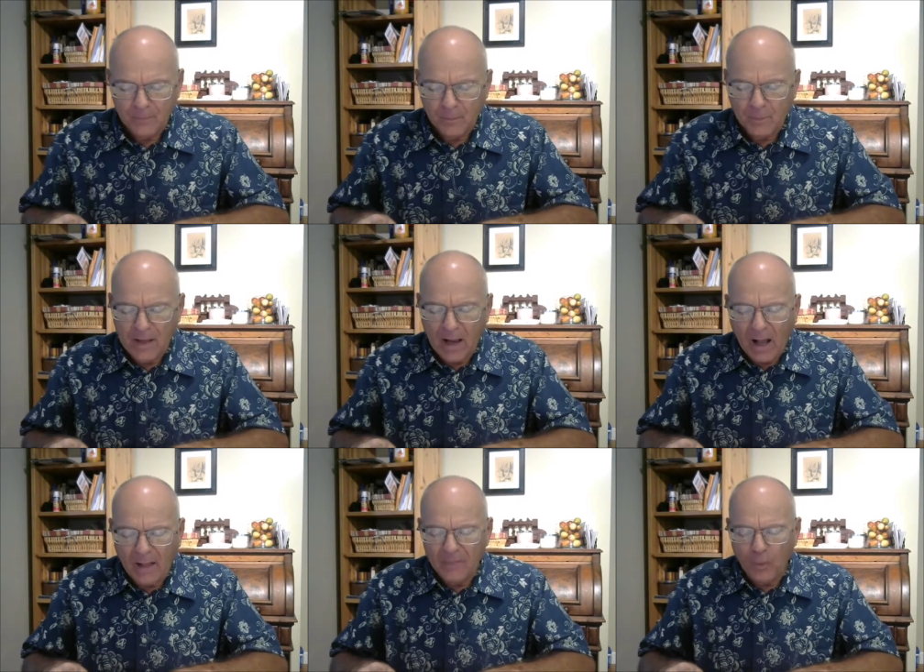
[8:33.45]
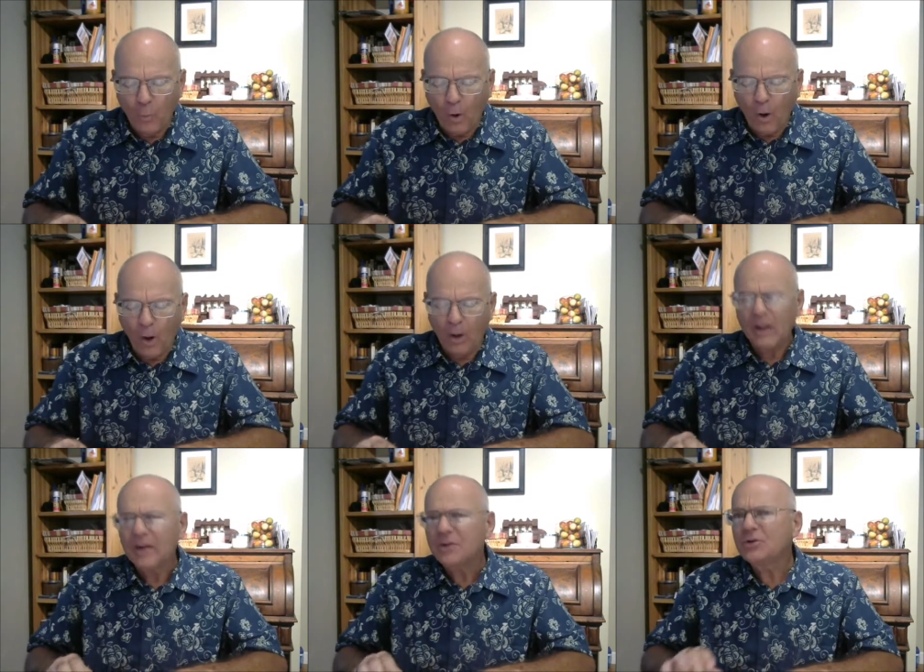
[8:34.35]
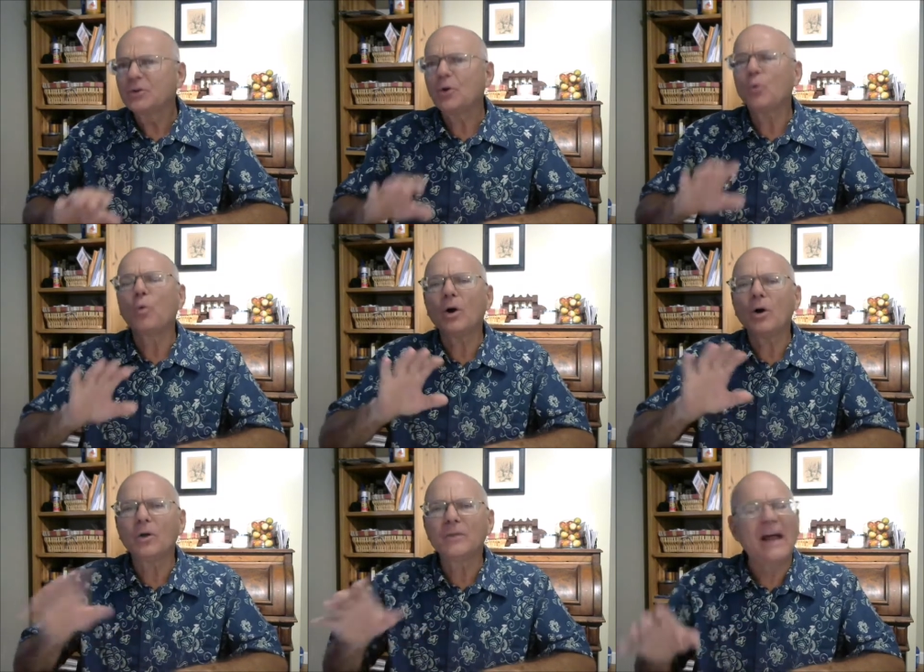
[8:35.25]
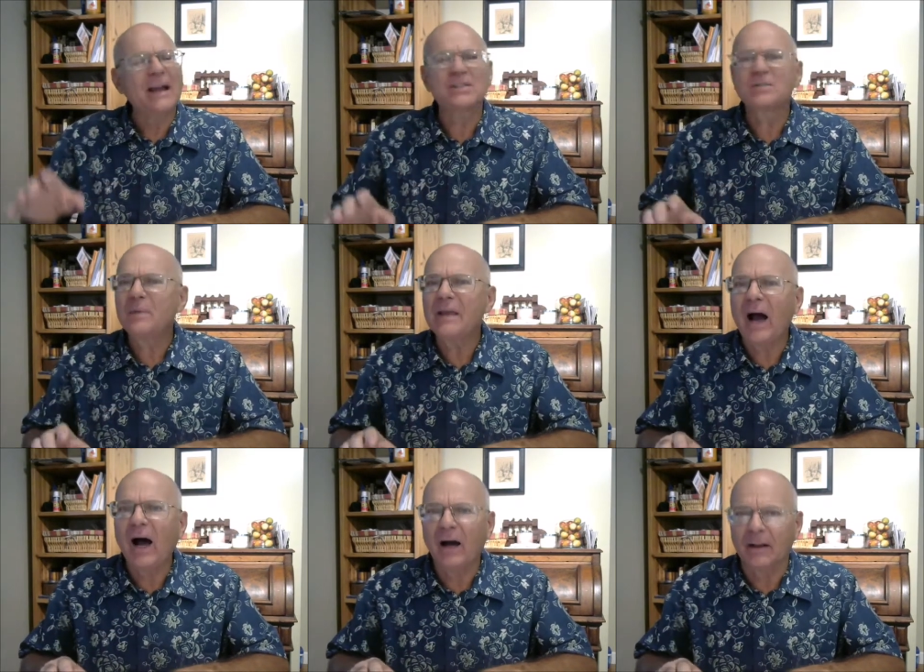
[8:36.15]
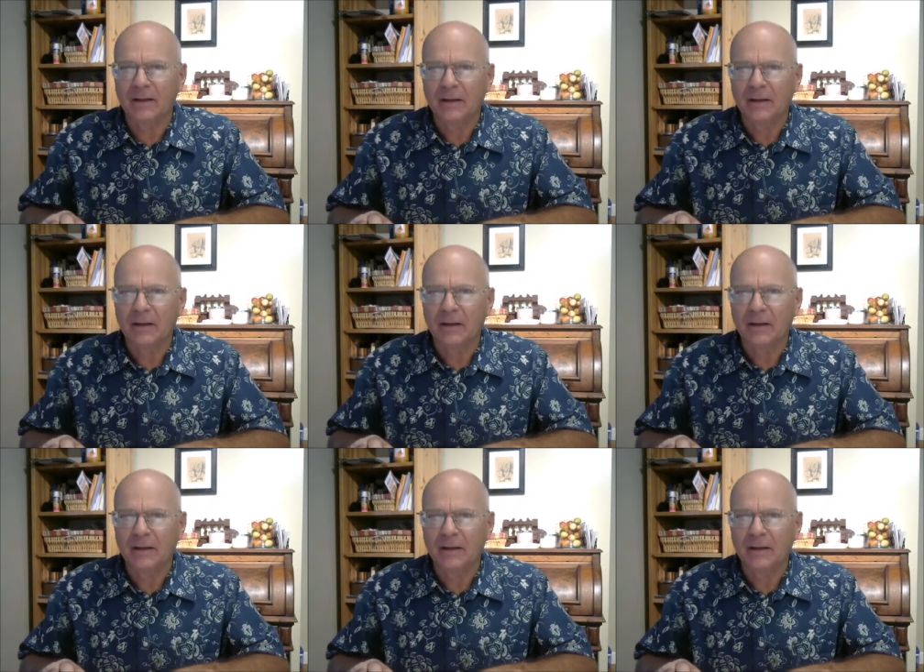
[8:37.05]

beyond the wall to the world that is beyond.